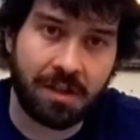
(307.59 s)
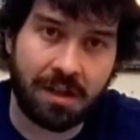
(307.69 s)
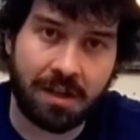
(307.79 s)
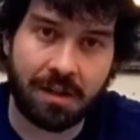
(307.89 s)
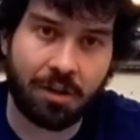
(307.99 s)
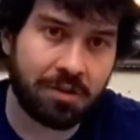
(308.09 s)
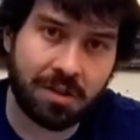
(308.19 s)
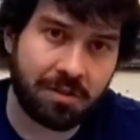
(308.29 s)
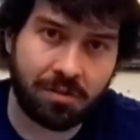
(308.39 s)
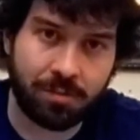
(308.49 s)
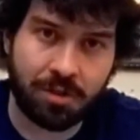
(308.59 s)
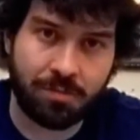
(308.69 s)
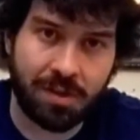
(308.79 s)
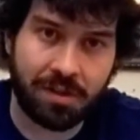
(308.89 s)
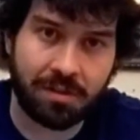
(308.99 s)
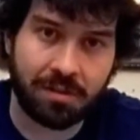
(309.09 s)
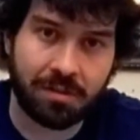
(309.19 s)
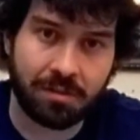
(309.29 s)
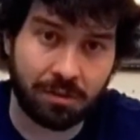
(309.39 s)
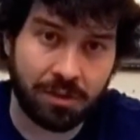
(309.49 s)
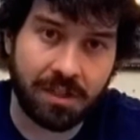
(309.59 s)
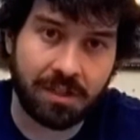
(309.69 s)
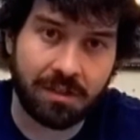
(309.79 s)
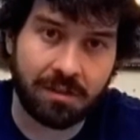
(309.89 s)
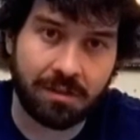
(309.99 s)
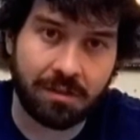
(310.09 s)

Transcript: And I always thought they were much better looking,